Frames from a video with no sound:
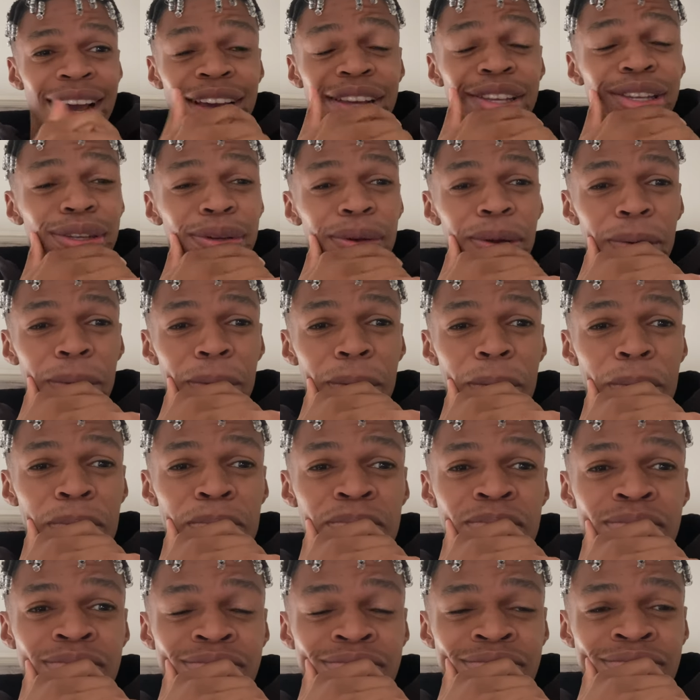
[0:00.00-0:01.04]
So
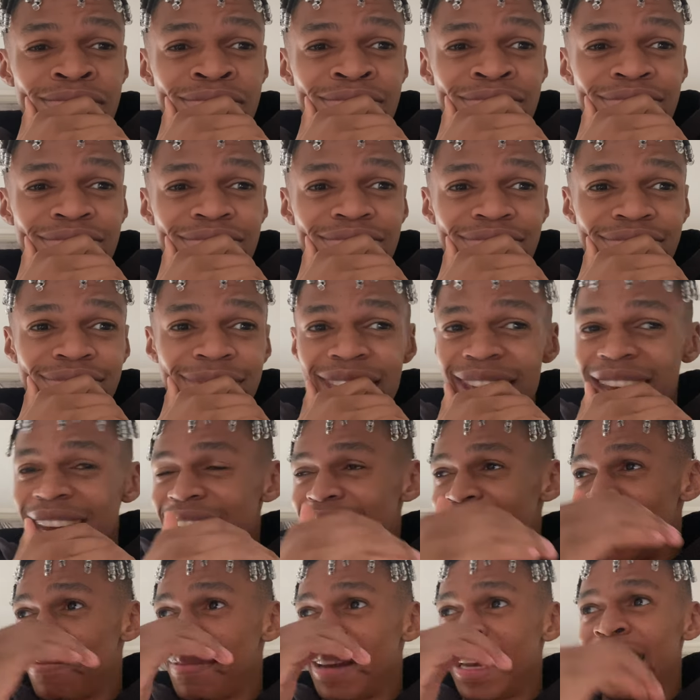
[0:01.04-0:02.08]
yeah,
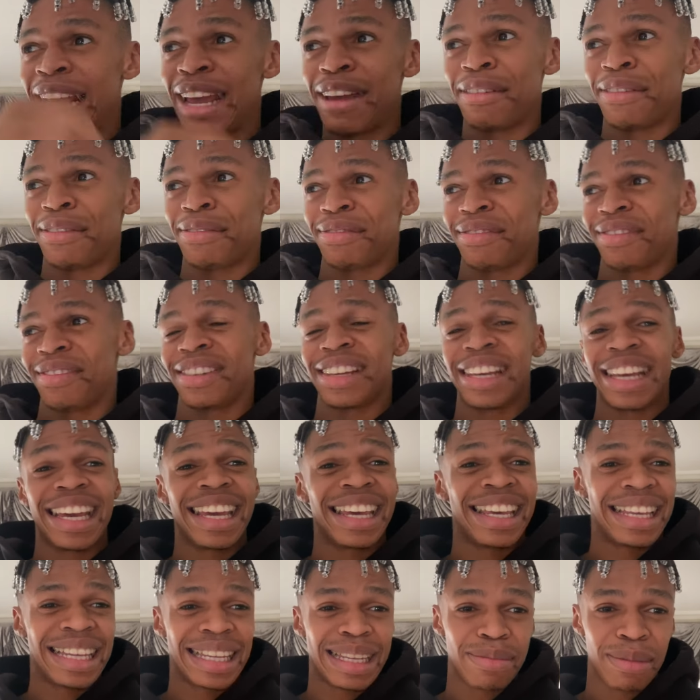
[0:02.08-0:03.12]
like my life,
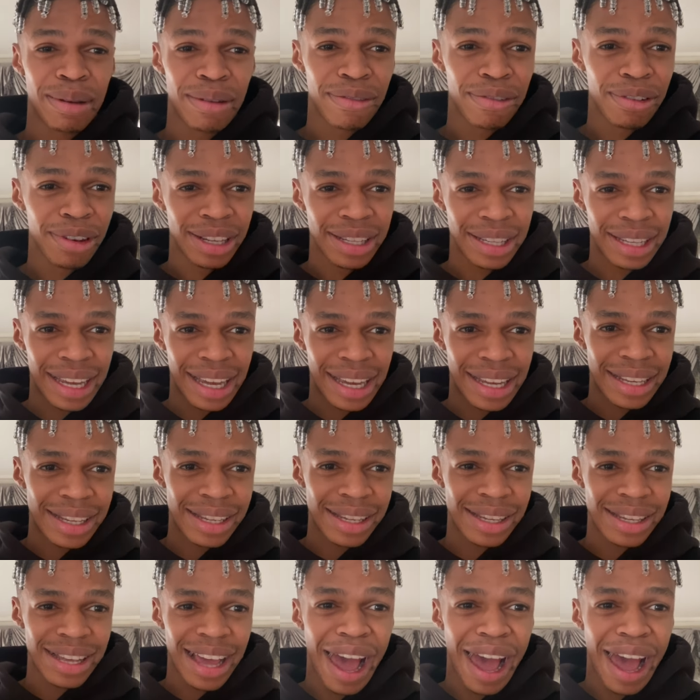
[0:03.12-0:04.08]
hey, it's been fast, guys.